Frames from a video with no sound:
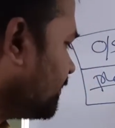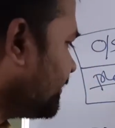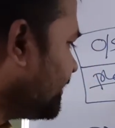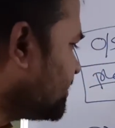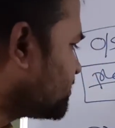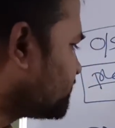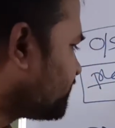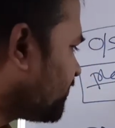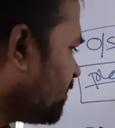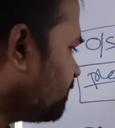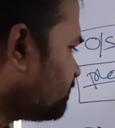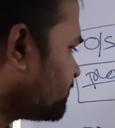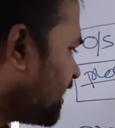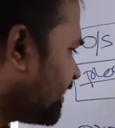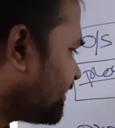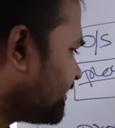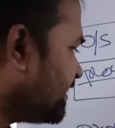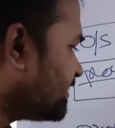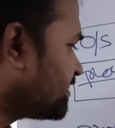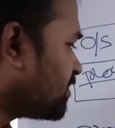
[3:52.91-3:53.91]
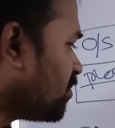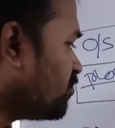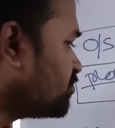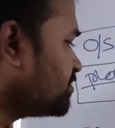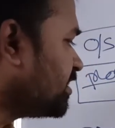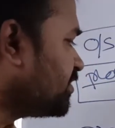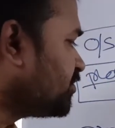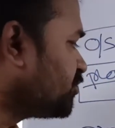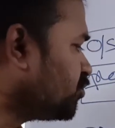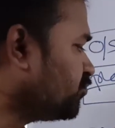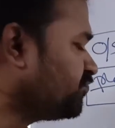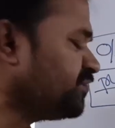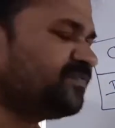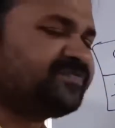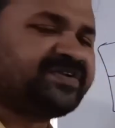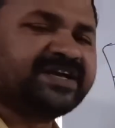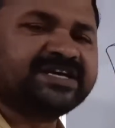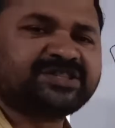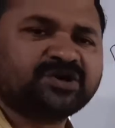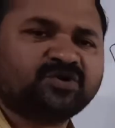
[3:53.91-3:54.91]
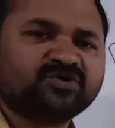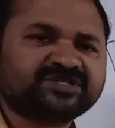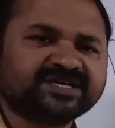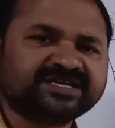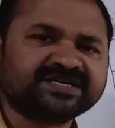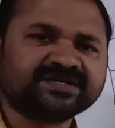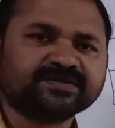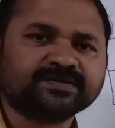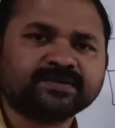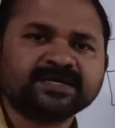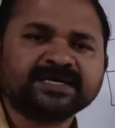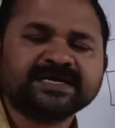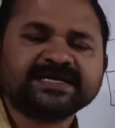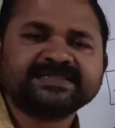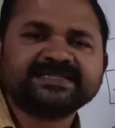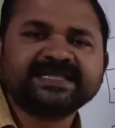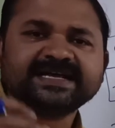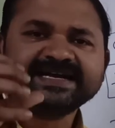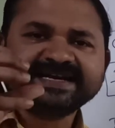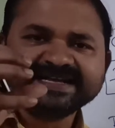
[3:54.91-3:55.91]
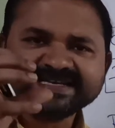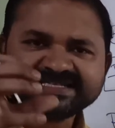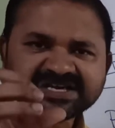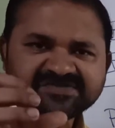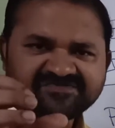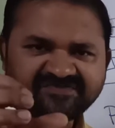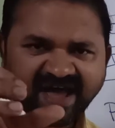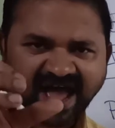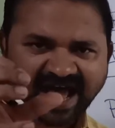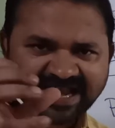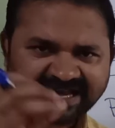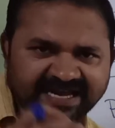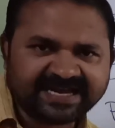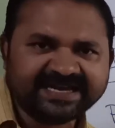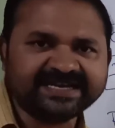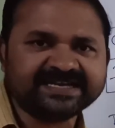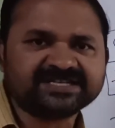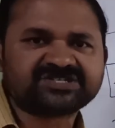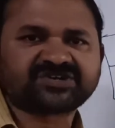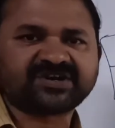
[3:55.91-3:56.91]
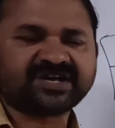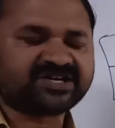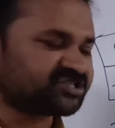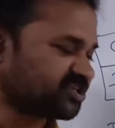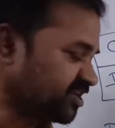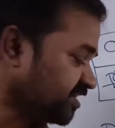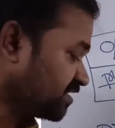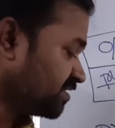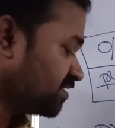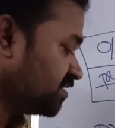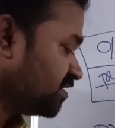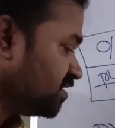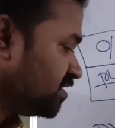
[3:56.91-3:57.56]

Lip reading: is from 30,000 to 50,000, then it is a valid instruction.